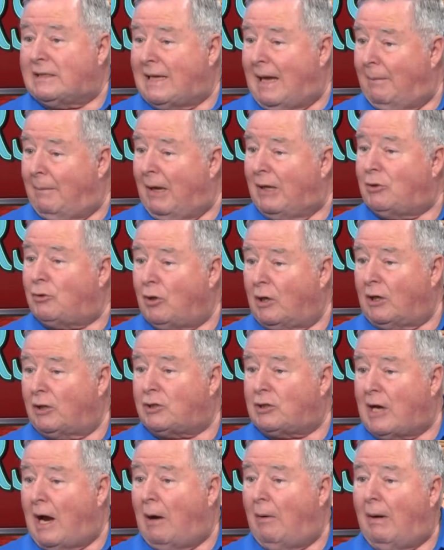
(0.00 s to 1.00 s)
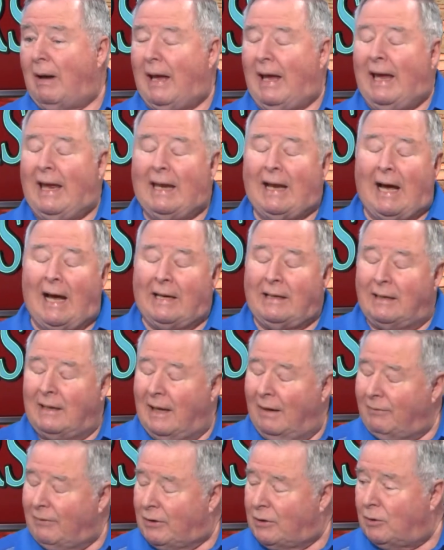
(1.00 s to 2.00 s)
Came in, took a shower, and I
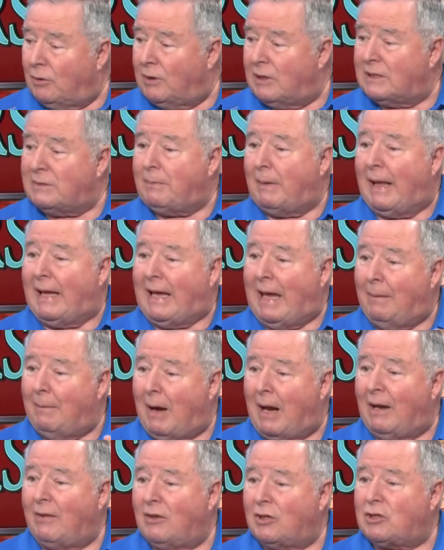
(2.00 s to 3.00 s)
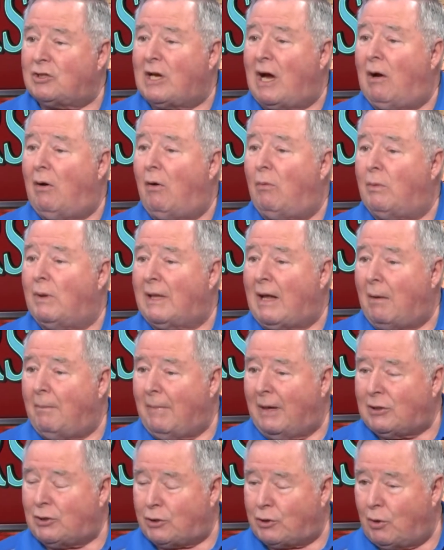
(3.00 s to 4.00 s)
never do this, but I came out of the shower without
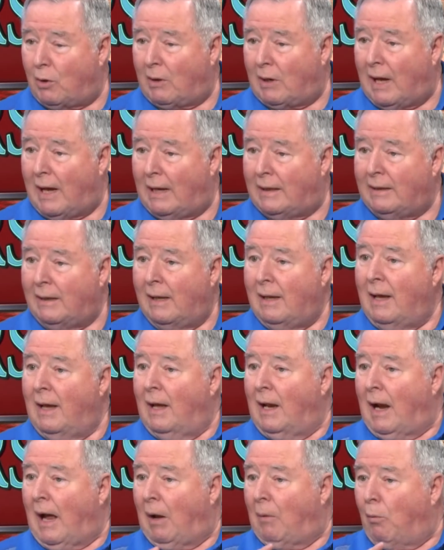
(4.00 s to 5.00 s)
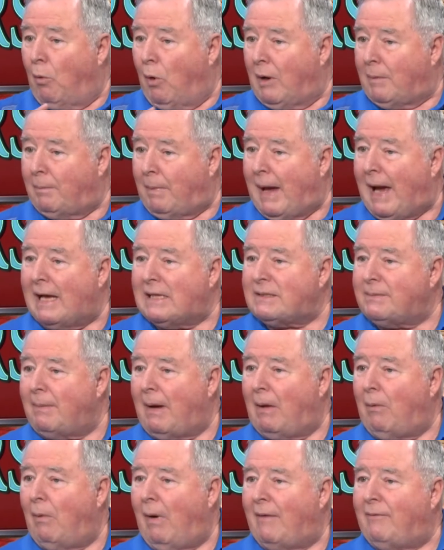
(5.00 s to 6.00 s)
my shirt on. I walked past
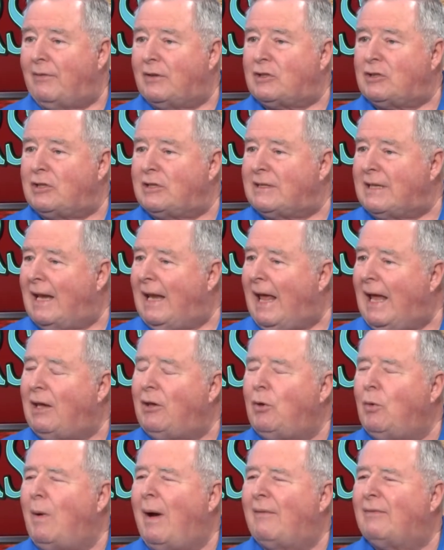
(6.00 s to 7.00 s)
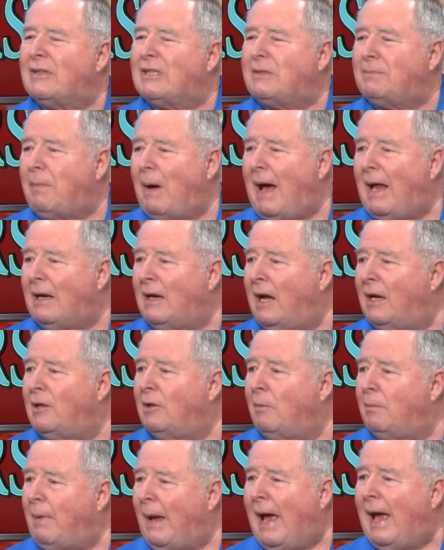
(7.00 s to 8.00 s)
my wife, and she said, Hey, you have a spot on
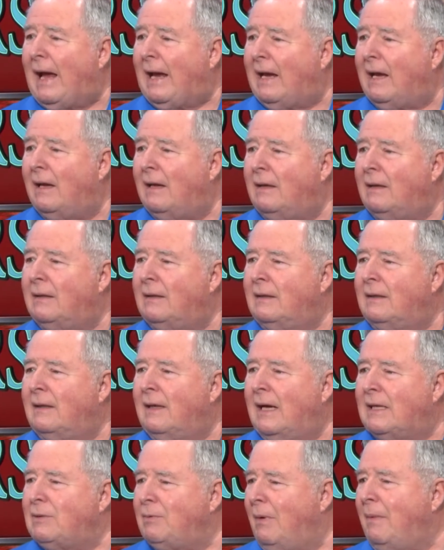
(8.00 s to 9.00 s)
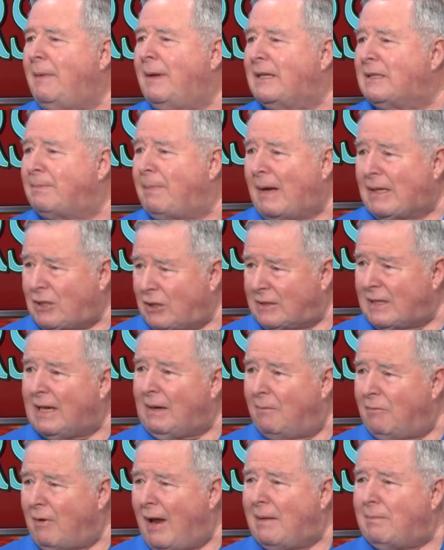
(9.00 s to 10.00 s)
your back. I said, What do you mean a spot? She Like
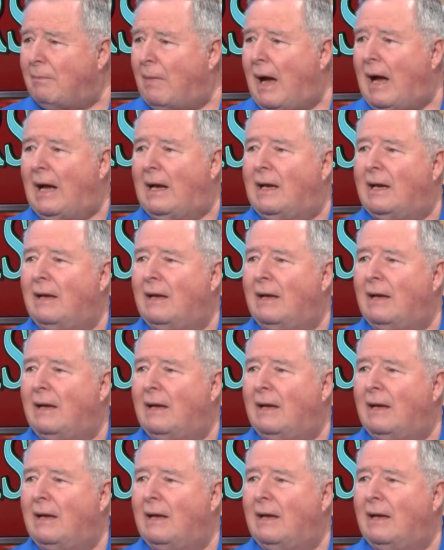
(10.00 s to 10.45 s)
a red mark.